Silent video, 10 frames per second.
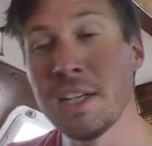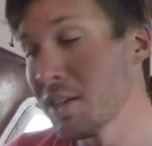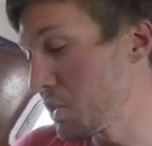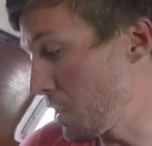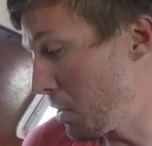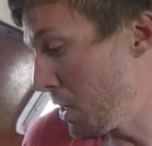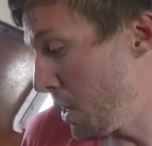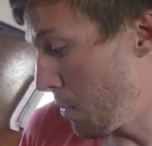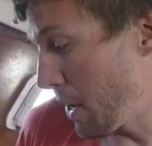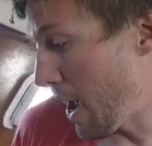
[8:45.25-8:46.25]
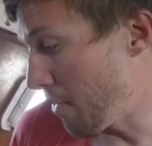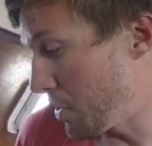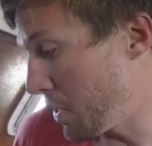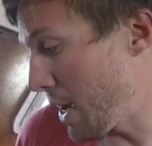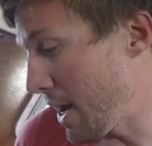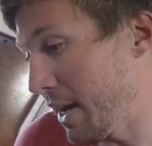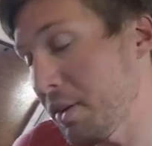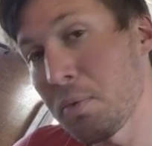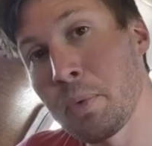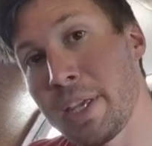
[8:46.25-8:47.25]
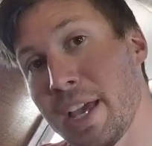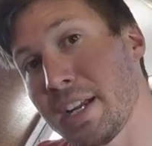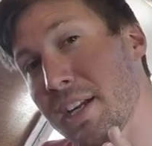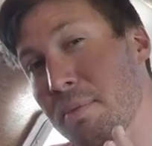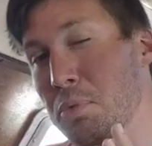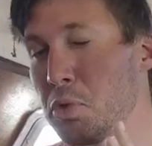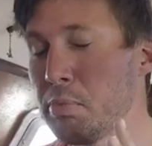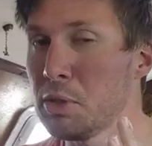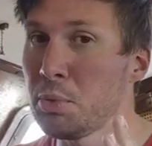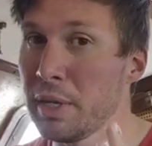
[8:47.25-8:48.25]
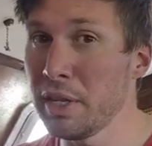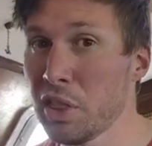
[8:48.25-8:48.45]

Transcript: So we have it on high. We get it up to between